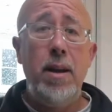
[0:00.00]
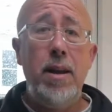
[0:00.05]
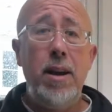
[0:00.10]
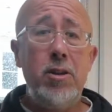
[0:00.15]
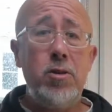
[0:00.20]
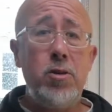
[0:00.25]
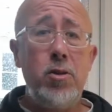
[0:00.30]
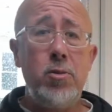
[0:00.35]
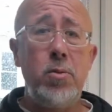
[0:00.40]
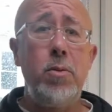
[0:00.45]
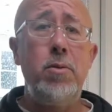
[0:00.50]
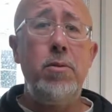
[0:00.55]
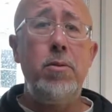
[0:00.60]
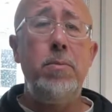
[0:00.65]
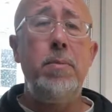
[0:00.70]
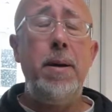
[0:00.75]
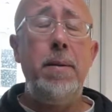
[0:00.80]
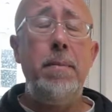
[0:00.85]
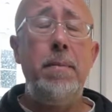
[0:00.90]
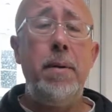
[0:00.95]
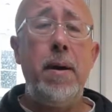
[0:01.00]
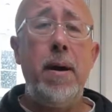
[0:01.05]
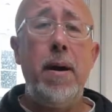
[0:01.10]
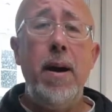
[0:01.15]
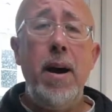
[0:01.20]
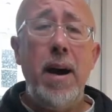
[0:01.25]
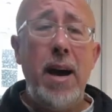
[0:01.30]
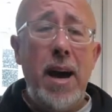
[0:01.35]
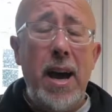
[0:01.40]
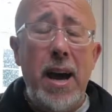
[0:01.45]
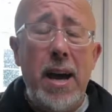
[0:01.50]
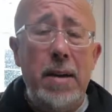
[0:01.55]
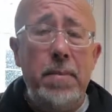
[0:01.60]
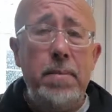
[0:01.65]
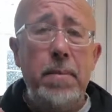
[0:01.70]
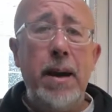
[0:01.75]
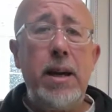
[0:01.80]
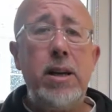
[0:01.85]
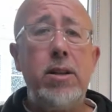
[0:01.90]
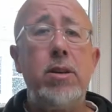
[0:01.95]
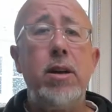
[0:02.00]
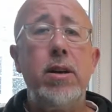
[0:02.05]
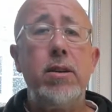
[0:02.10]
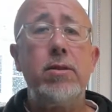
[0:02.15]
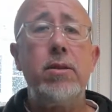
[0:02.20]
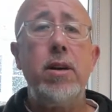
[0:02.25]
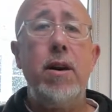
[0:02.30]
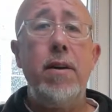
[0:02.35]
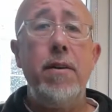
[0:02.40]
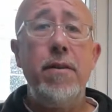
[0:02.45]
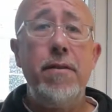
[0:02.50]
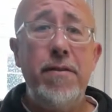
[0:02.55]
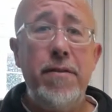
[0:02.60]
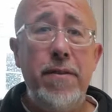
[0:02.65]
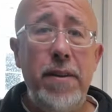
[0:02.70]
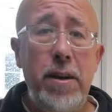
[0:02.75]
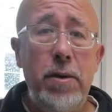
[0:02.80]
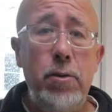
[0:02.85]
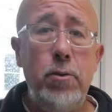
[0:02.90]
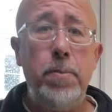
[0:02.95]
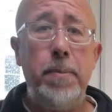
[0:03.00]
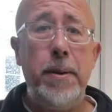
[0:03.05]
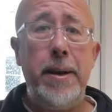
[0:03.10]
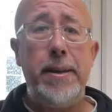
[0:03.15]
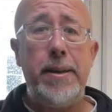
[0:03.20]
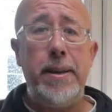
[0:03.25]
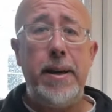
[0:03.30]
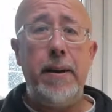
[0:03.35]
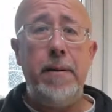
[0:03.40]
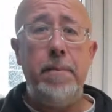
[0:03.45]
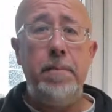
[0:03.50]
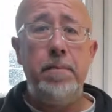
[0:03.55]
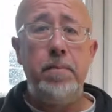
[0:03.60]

That's because we remember. It makes us feel better.